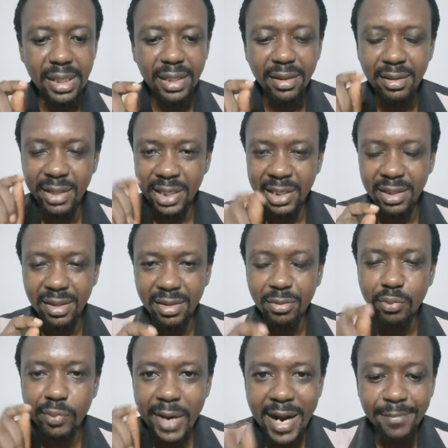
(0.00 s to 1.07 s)
that the
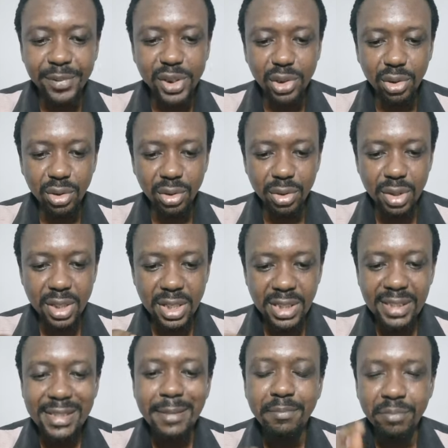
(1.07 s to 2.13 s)
rapture
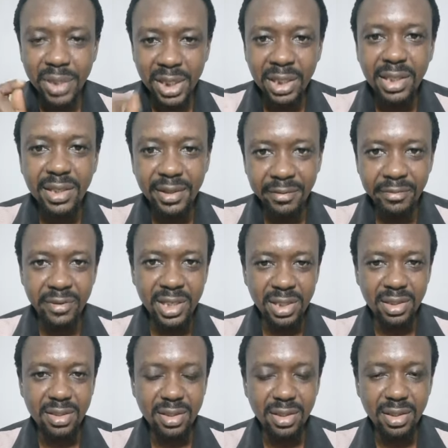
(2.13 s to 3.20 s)
is a big
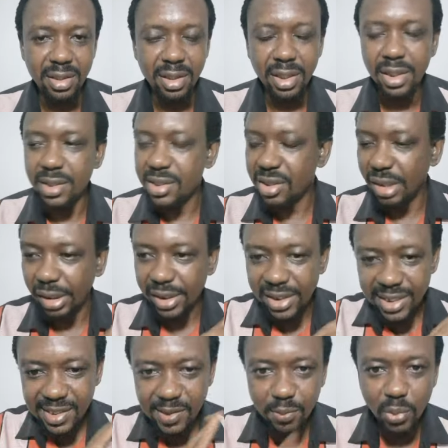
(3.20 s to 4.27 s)
event. It is not a
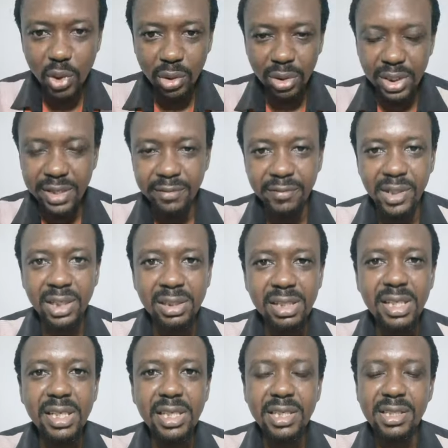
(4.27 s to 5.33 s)
small event.
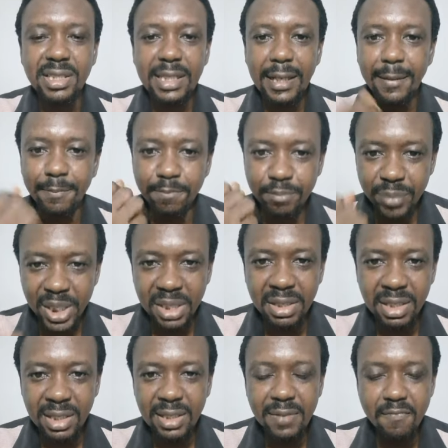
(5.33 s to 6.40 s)
It is a
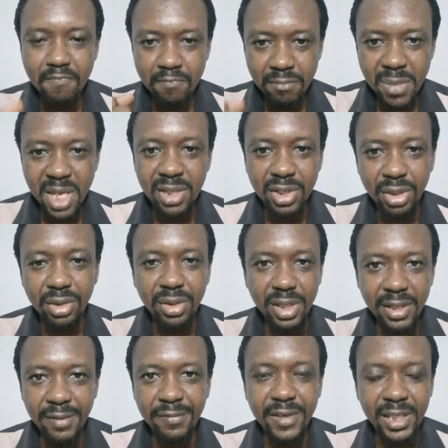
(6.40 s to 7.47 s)
big, major
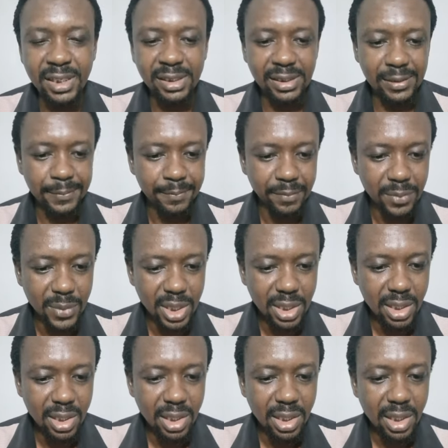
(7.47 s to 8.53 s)
event.
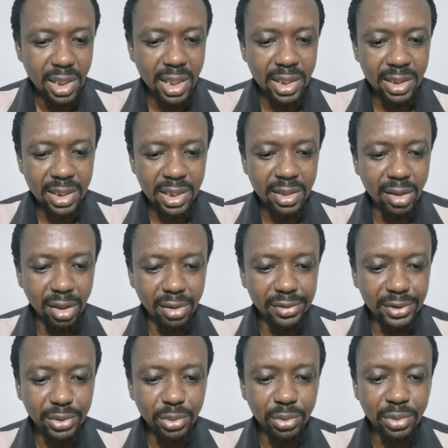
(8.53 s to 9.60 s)
And then
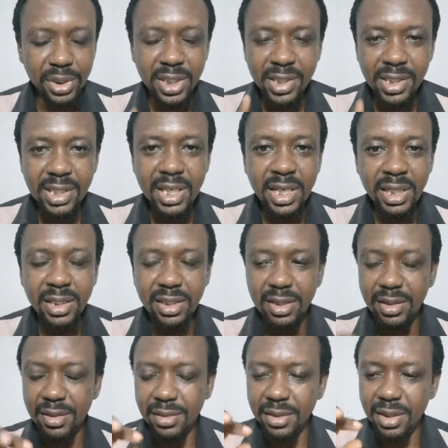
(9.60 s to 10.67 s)
also he said,
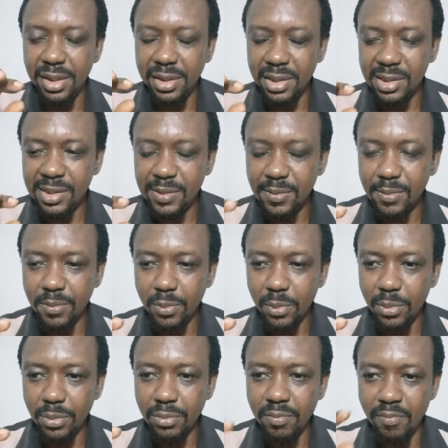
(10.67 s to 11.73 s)
it is
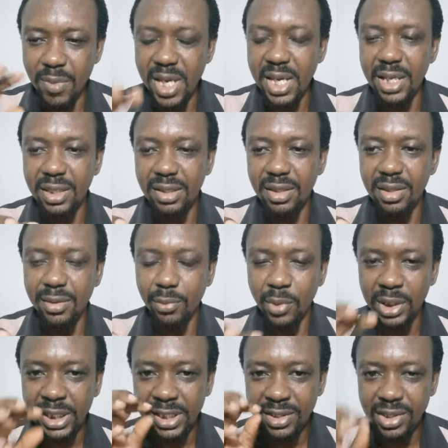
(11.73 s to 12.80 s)
made, the
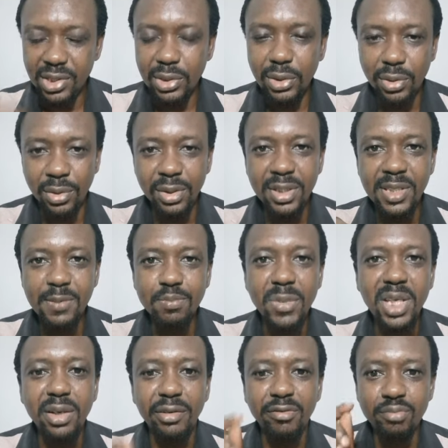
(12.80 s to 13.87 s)
one I saw is
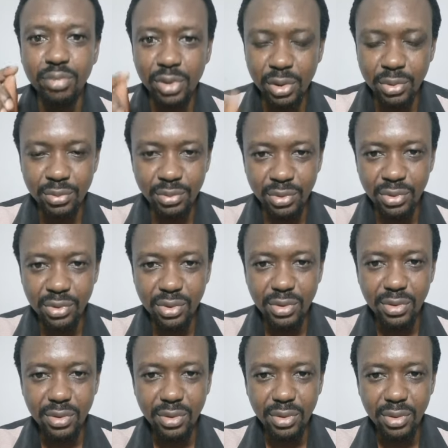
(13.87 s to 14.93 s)
made of bronze,